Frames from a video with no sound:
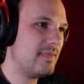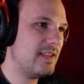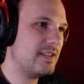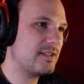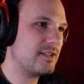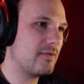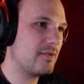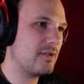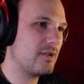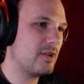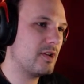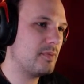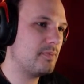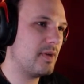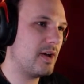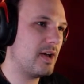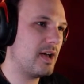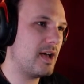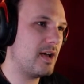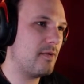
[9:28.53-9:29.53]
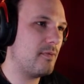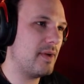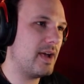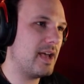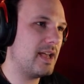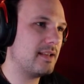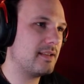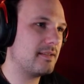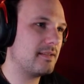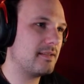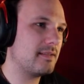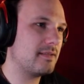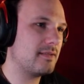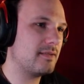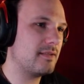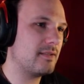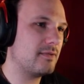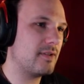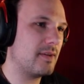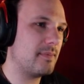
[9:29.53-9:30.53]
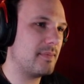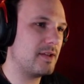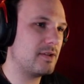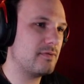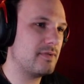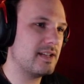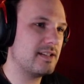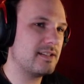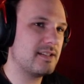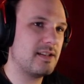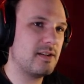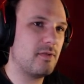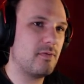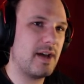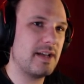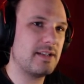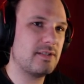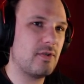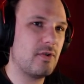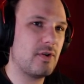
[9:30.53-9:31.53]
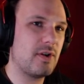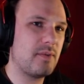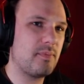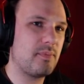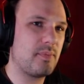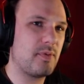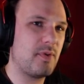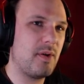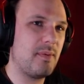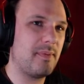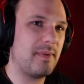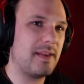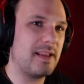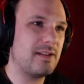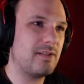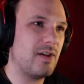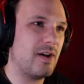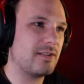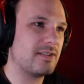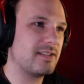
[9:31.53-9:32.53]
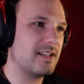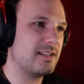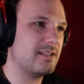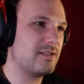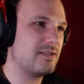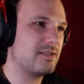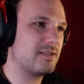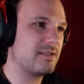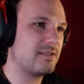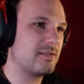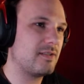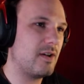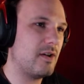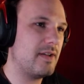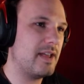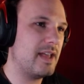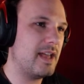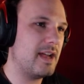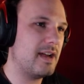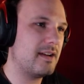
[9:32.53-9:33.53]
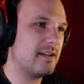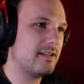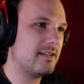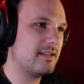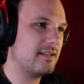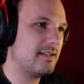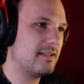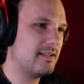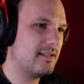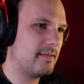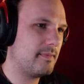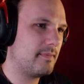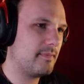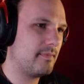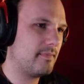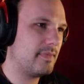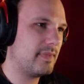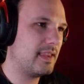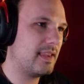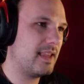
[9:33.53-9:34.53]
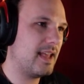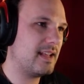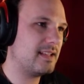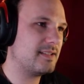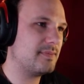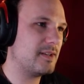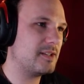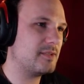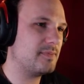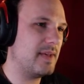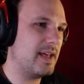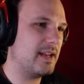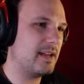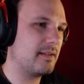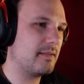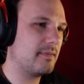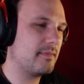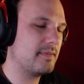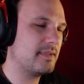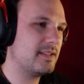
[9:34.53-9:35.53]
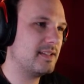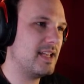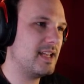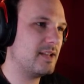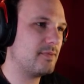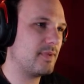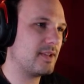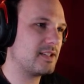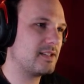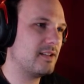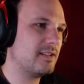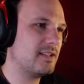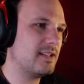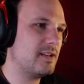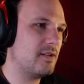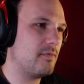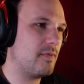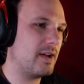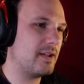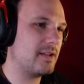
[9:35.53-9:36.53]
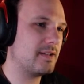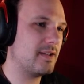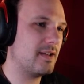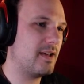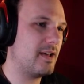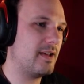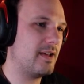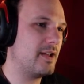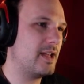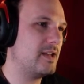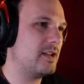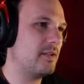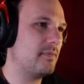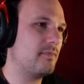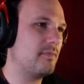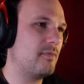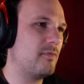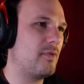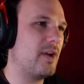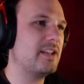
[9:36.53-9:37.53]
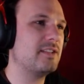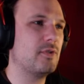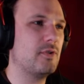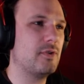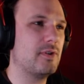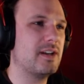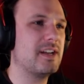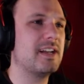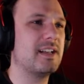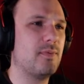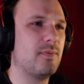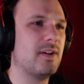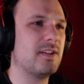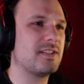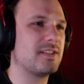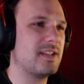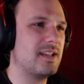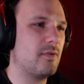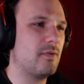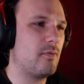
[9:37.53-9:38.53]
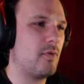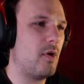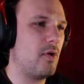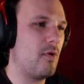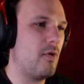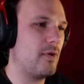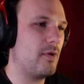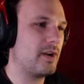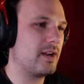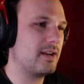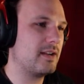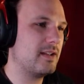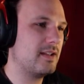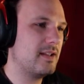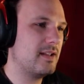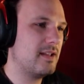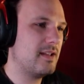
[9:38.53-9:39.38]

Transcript: So we're gonna... wait. Am I doing it in the right order? Probably not. Let's just go here. That's much better. See, it was not in the right order. It was in the wrong order.